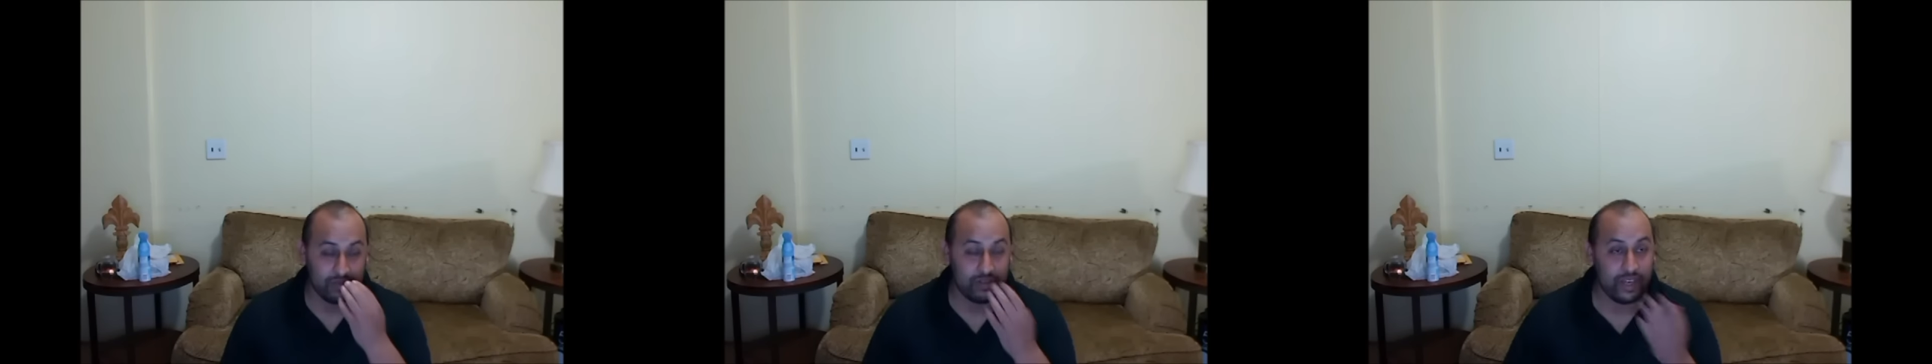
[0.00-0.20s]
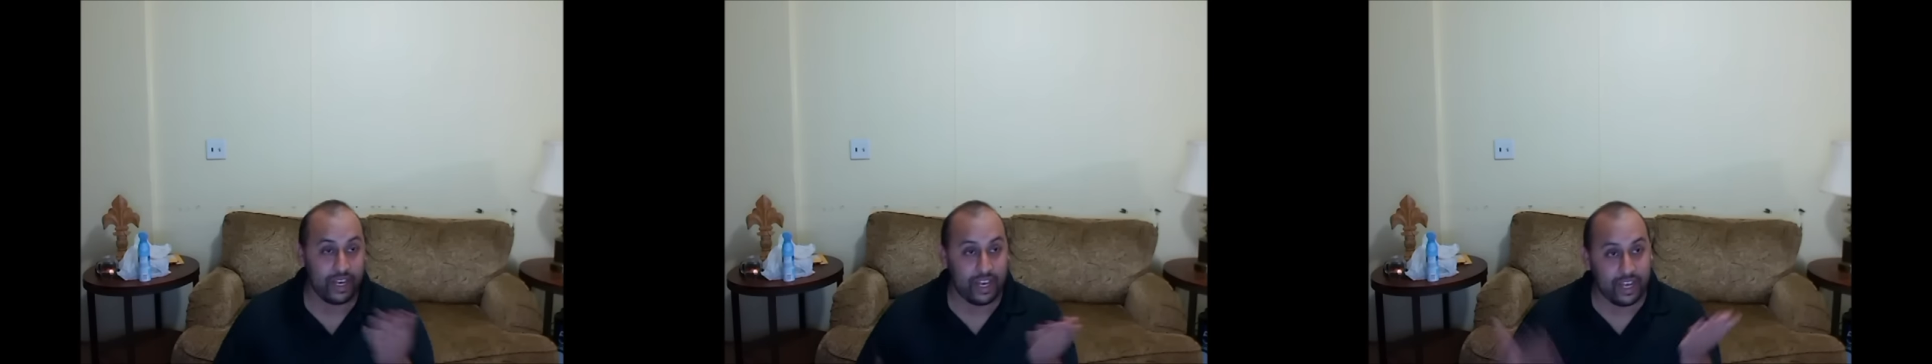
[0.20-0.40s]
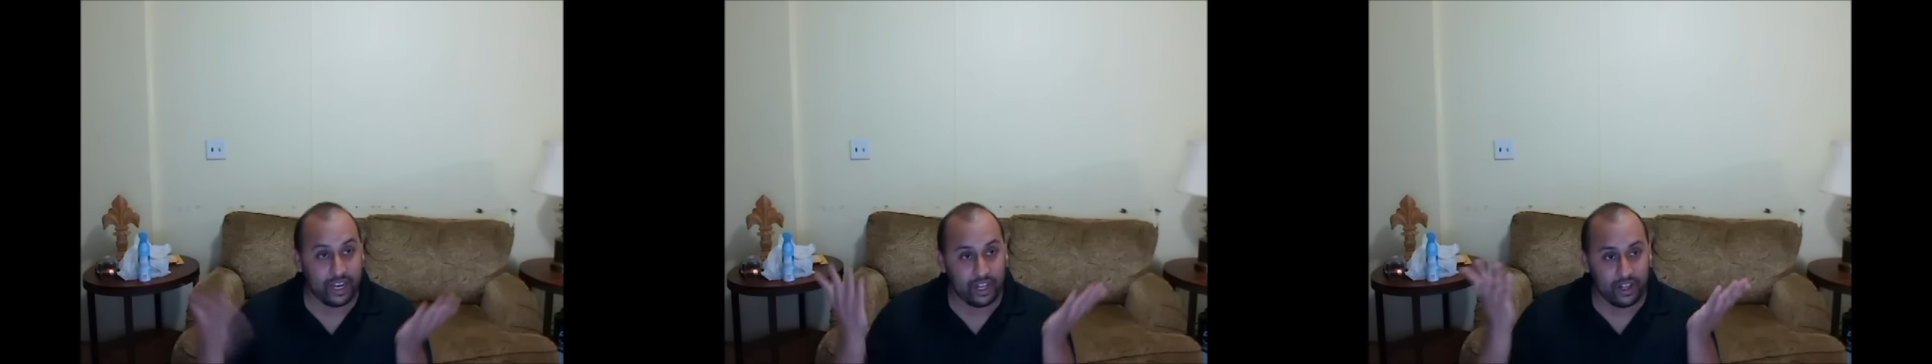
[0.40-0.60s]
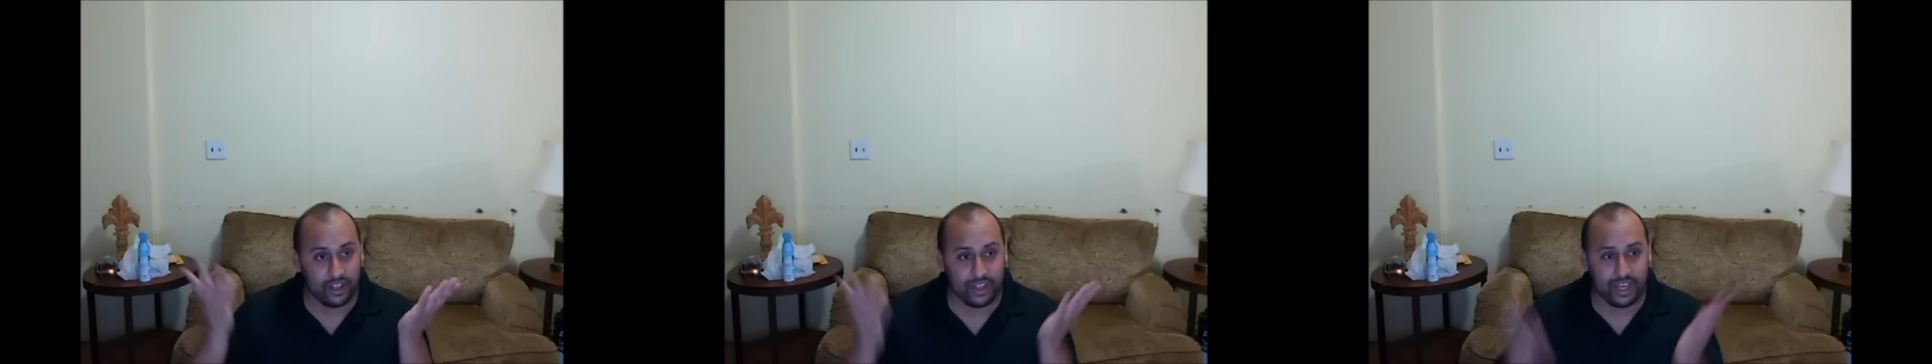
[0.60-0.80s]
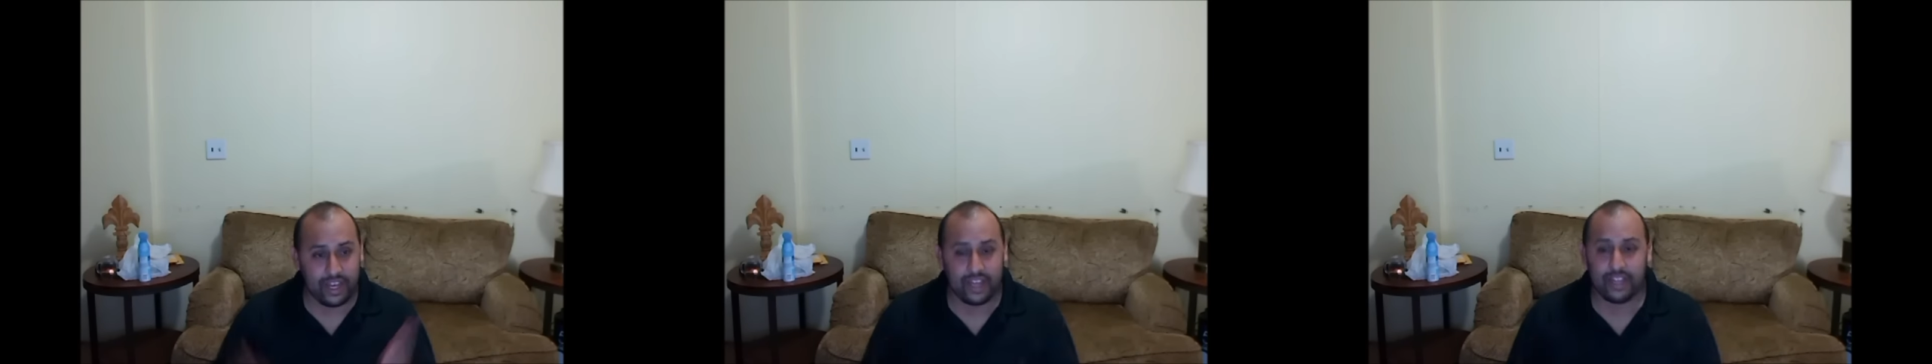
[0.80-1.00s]
and all
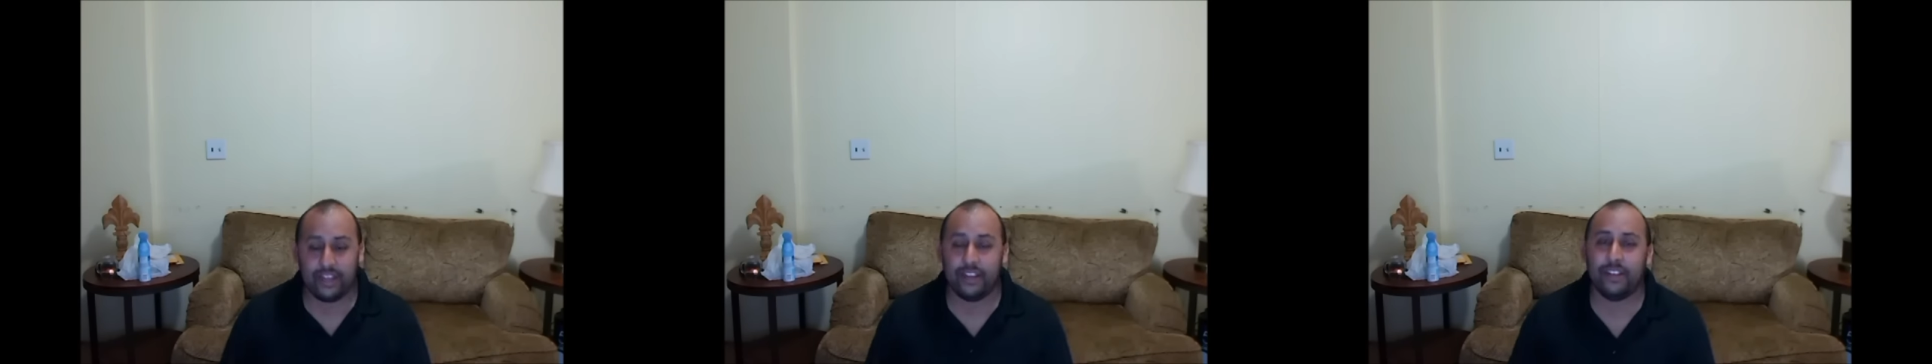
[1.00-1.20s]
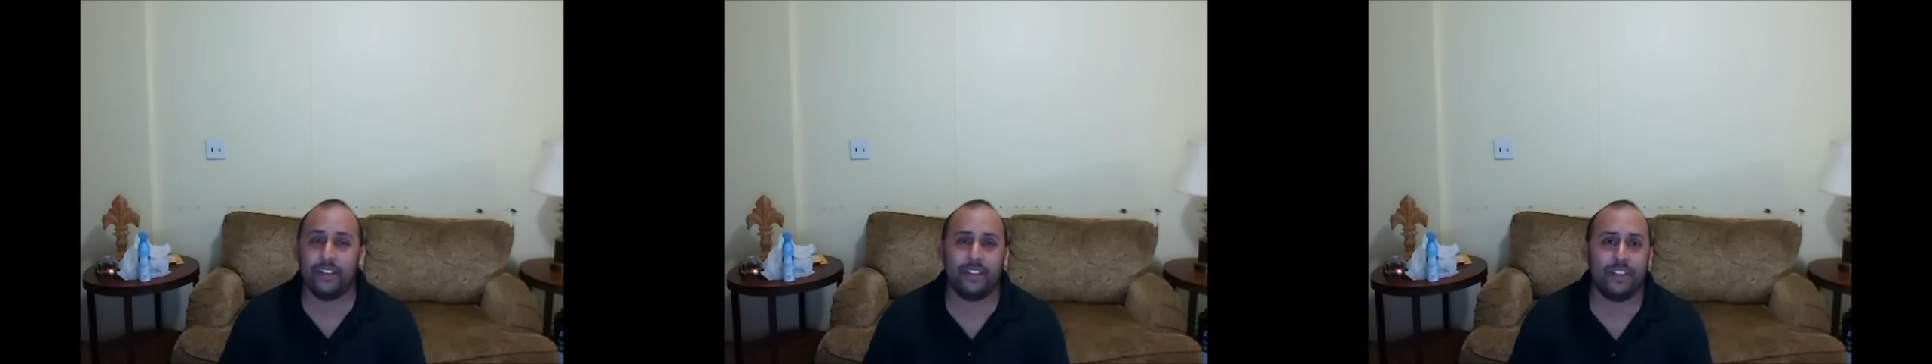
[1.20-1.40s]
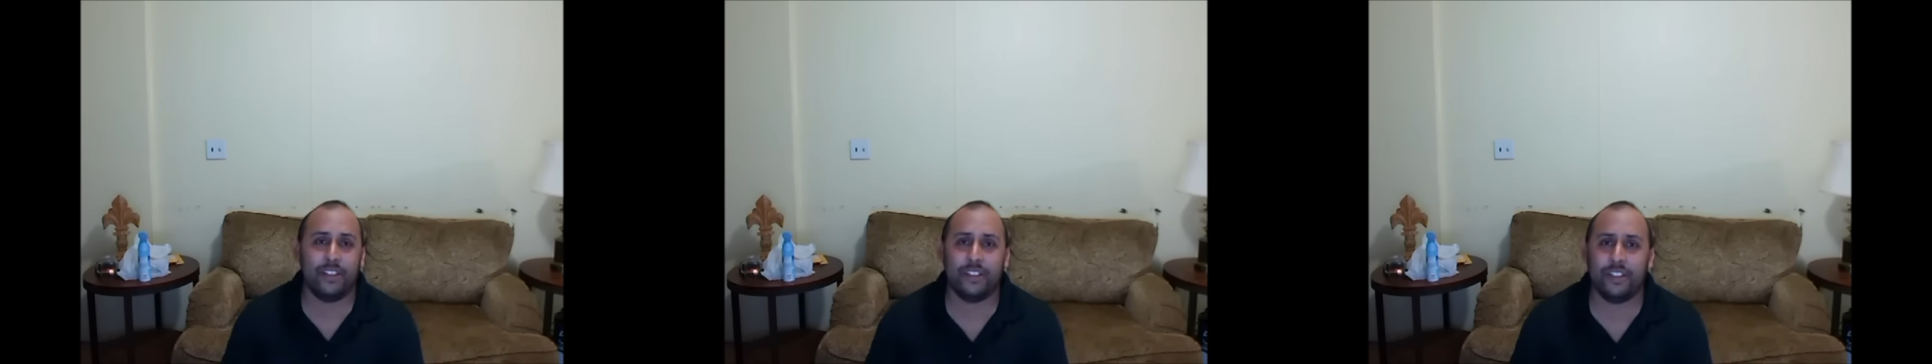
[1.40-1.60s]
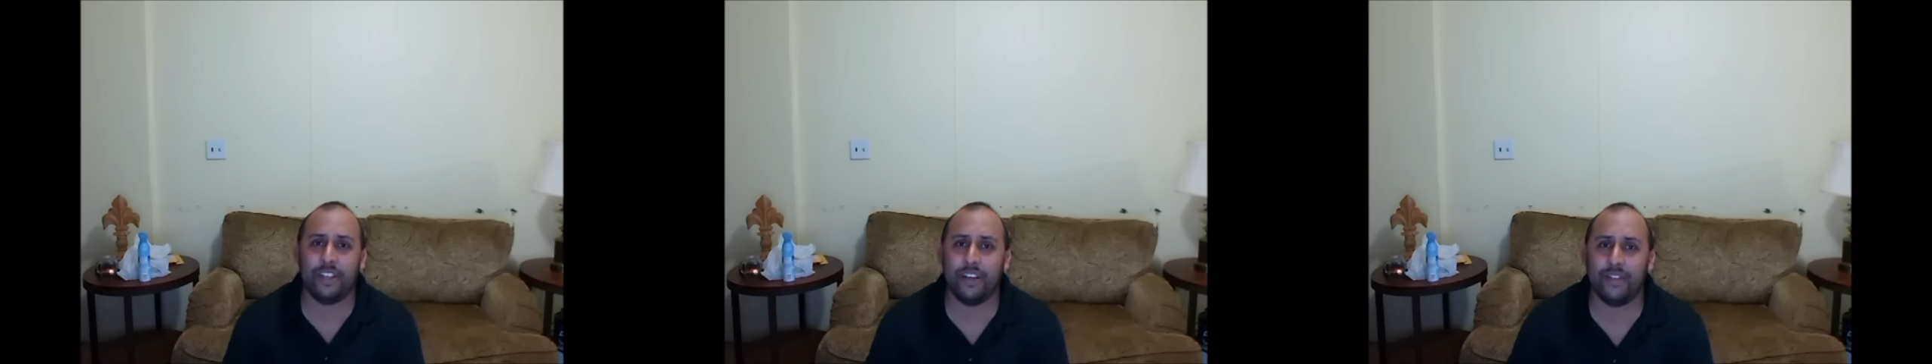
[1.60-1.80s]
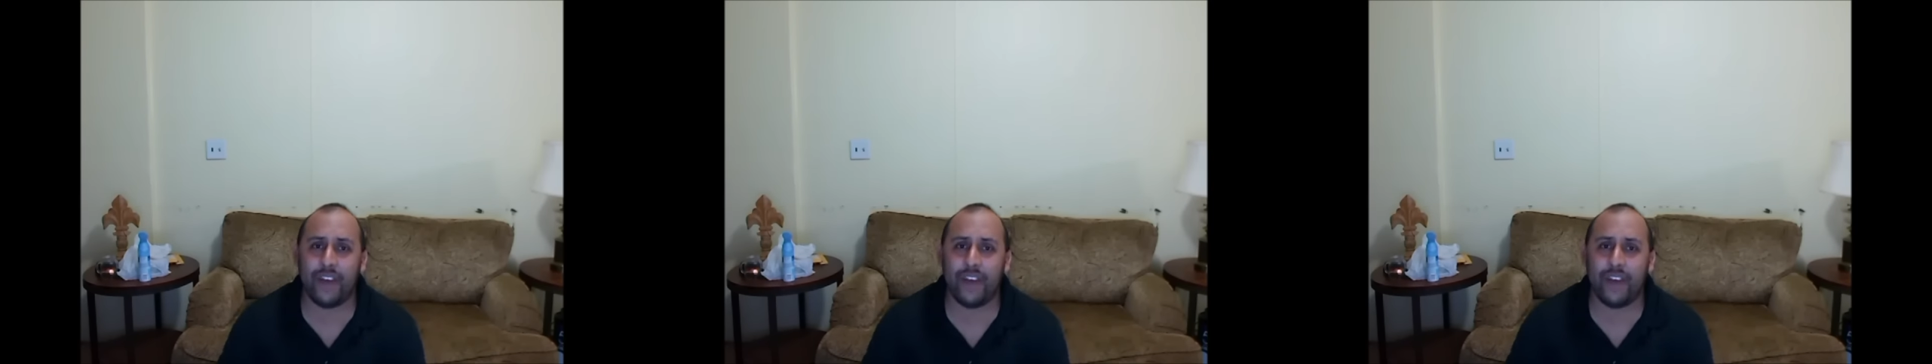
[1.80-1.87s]
that stuff